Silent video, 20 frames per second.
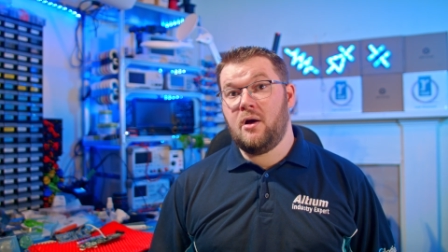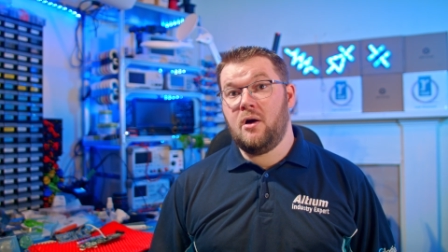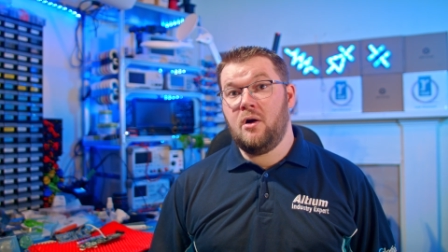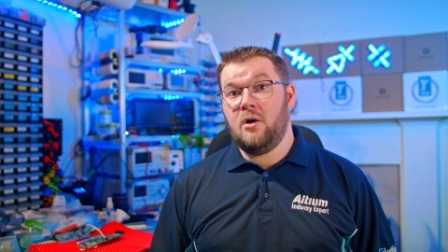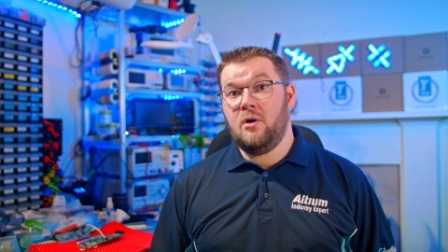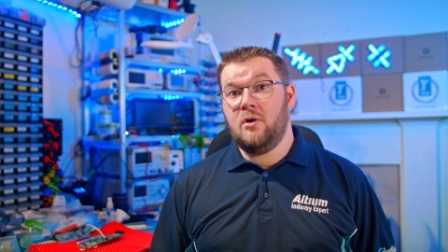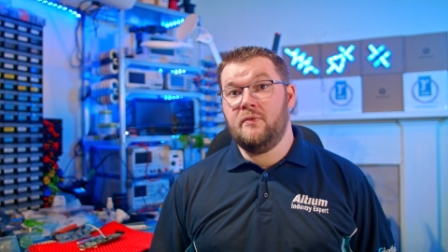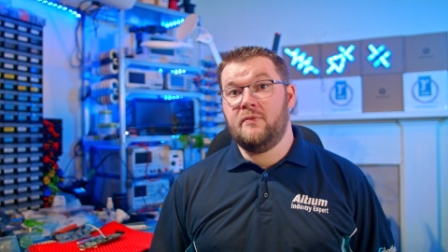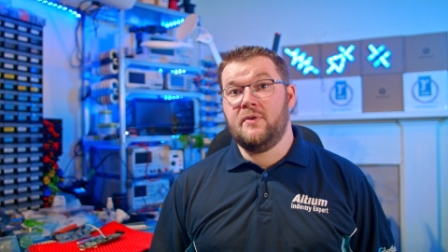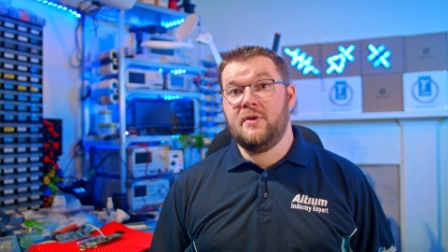
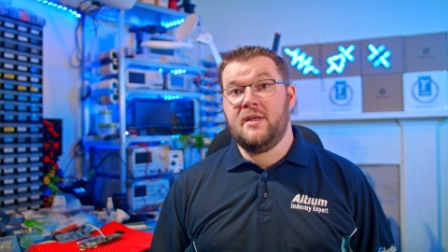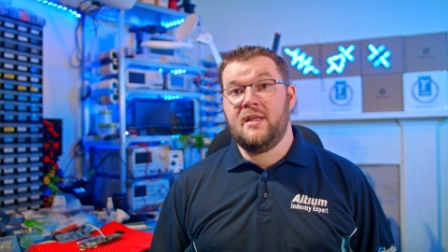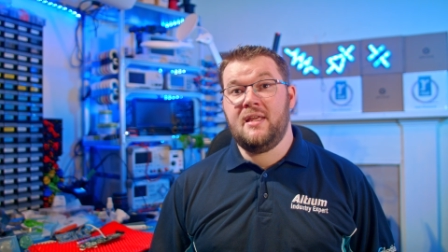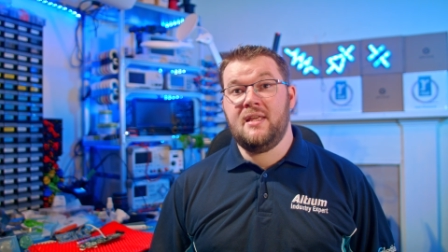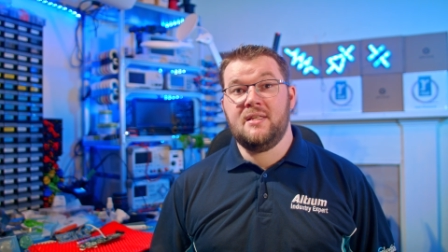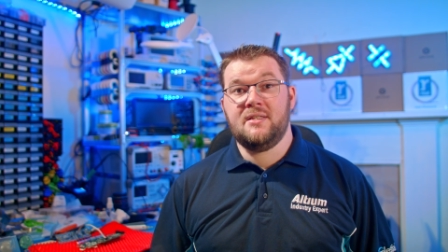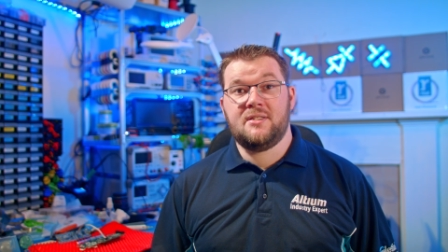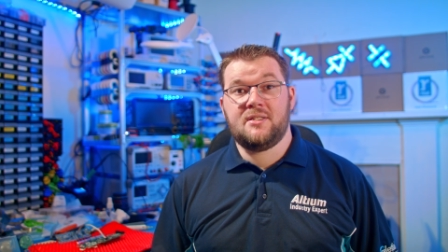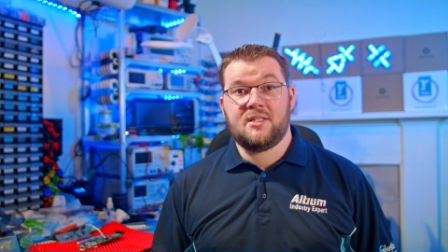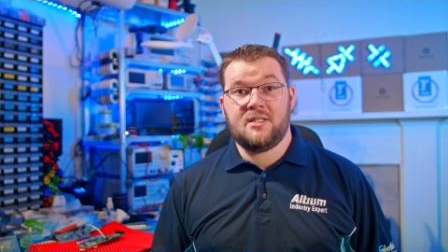of
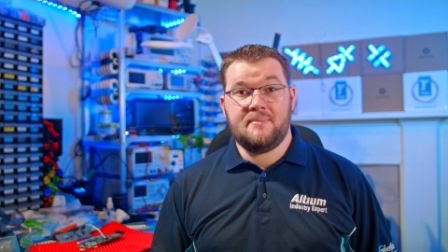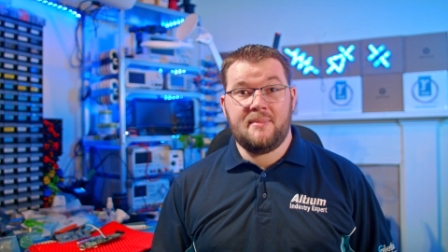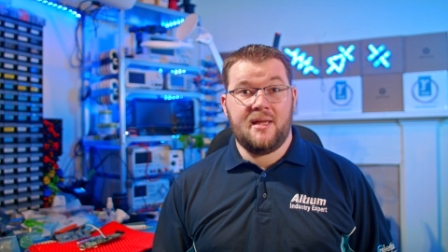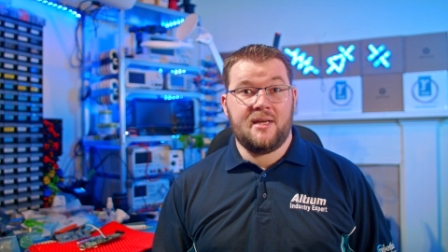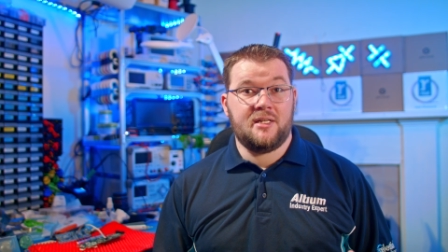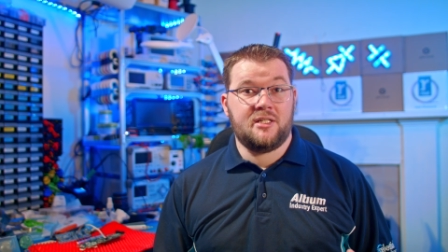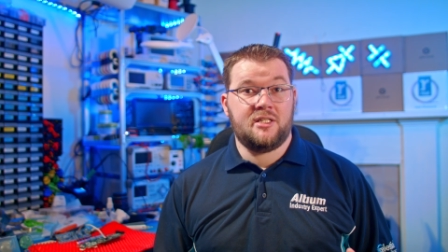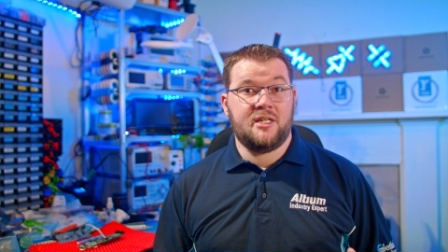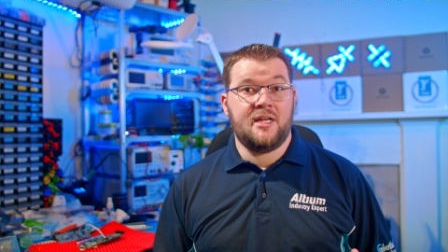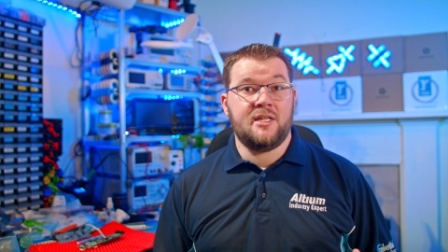his
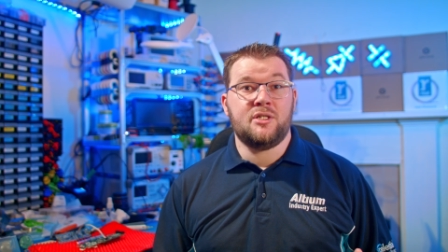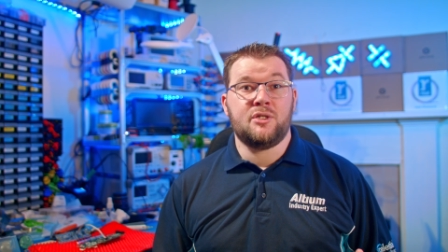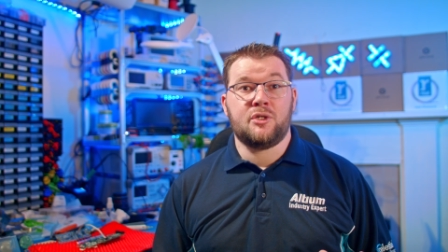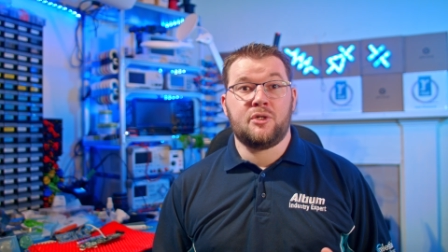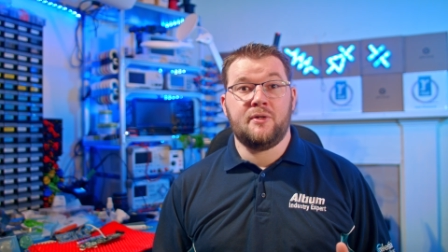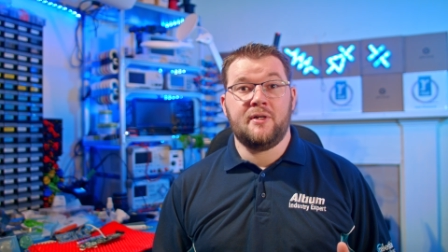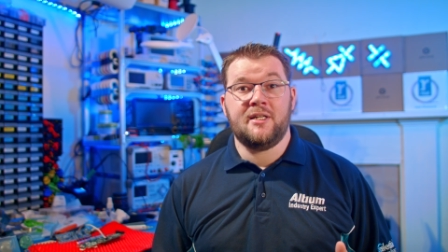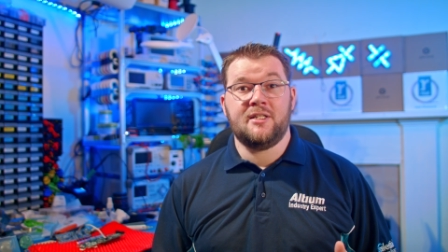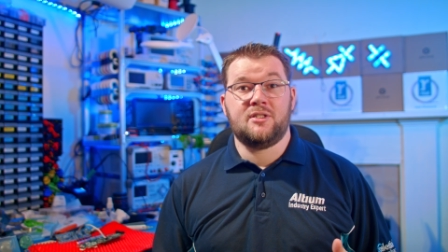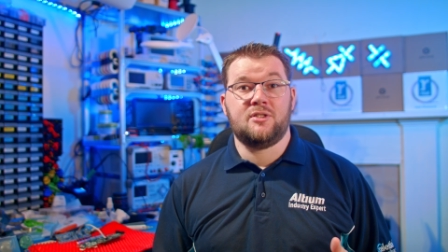schematic change
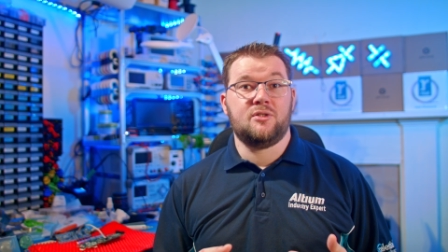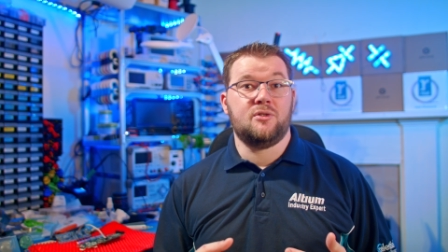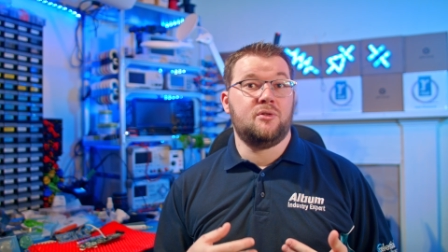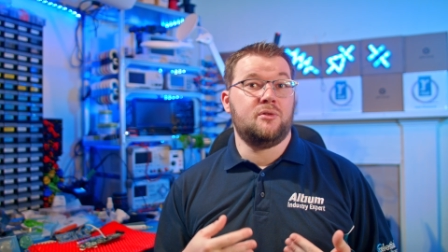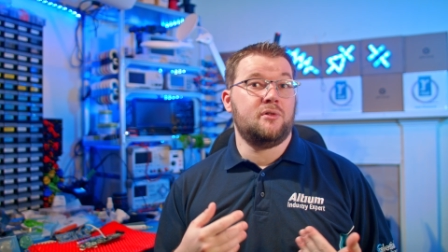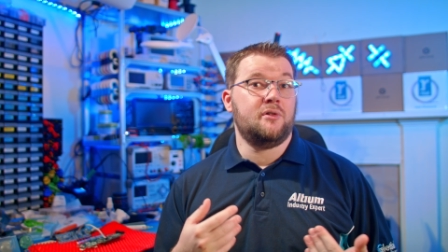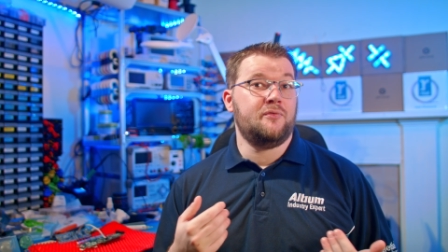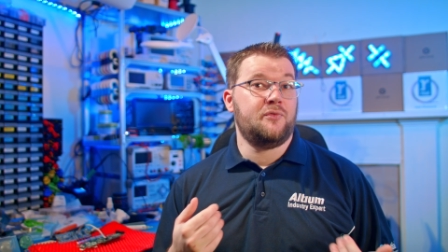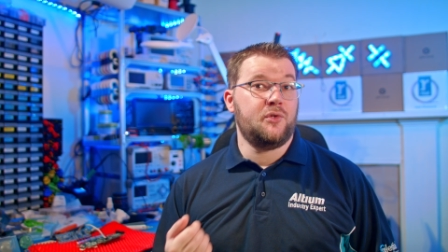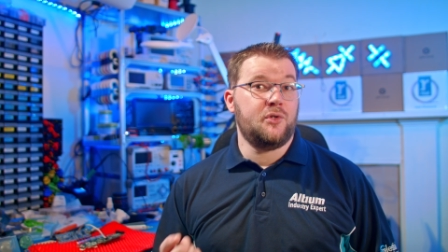requests
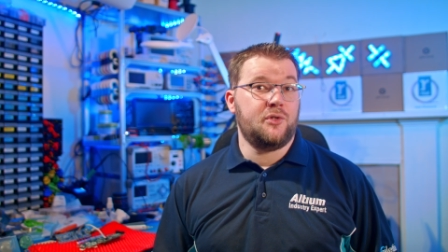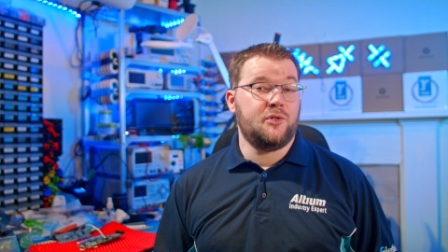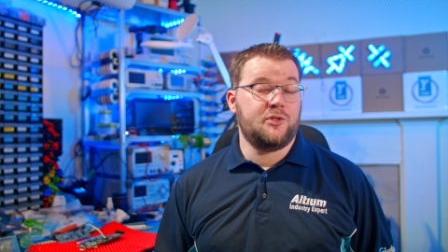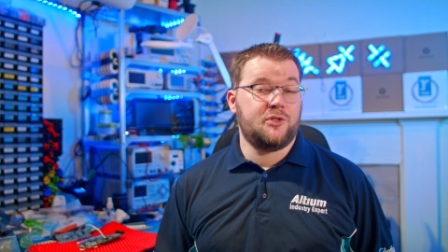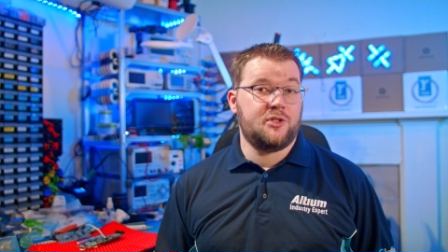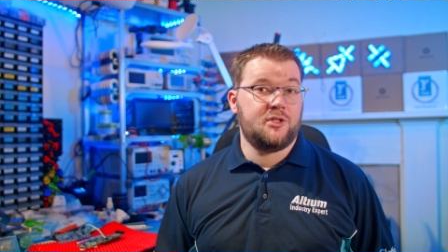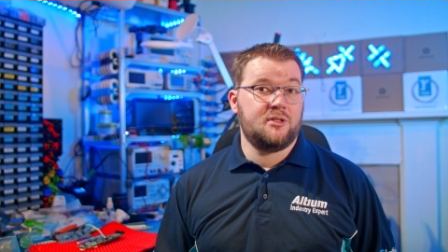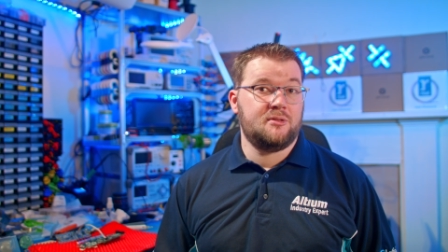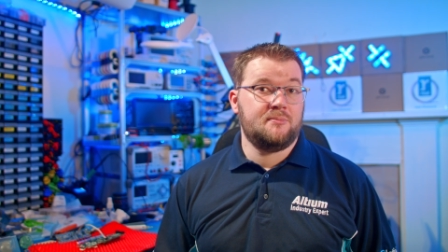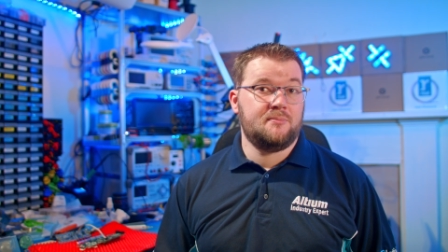or
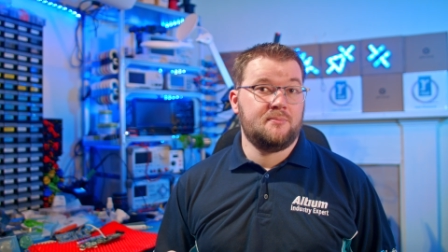reviews.